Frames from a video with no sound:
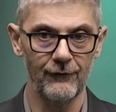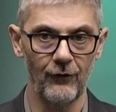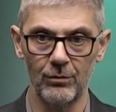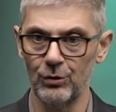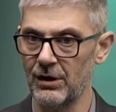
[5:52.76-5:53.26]

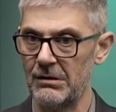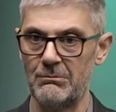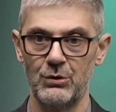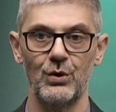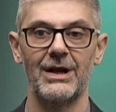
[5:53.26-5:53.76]
formulas,
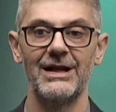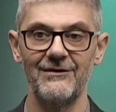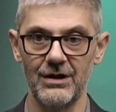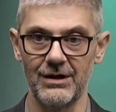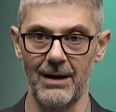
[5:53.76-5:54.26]
you can
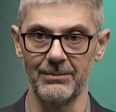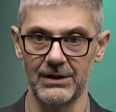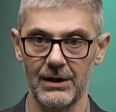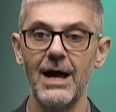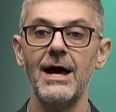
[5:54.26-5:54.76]
leave this
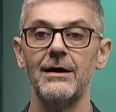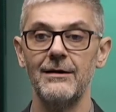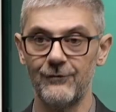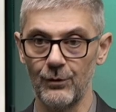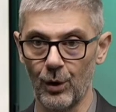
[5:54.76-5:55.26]
empty.
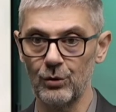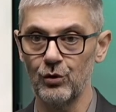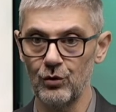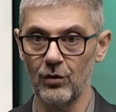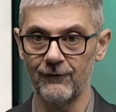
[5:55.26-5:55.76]
If you want
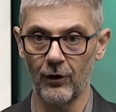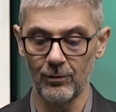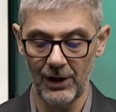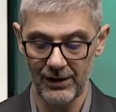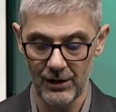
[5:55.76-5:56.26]
to use
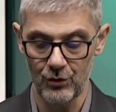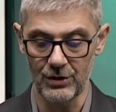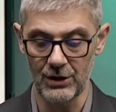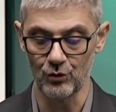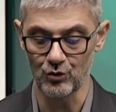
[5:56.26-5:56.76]
formulas, you
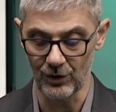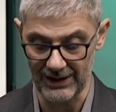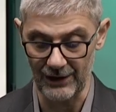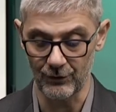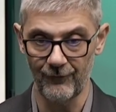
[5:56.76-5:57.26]
need to choose
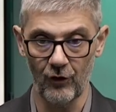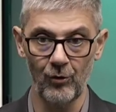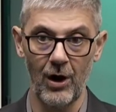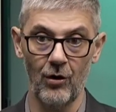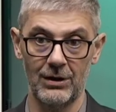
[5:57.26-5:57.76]
custom
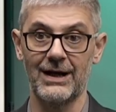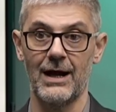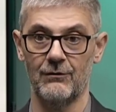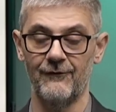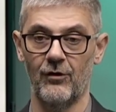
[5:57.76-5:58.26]
formula. Only
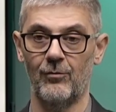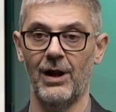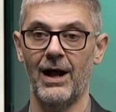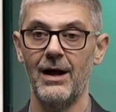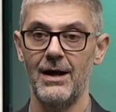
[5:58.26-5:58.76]
custom
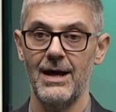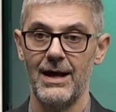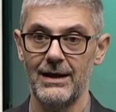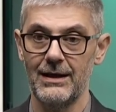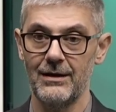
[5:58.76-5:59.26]
formula
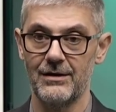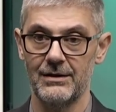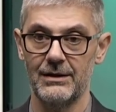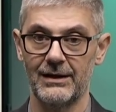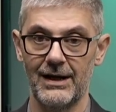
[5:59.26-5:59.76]
is
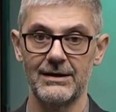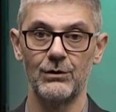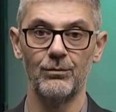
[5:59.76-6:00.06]
related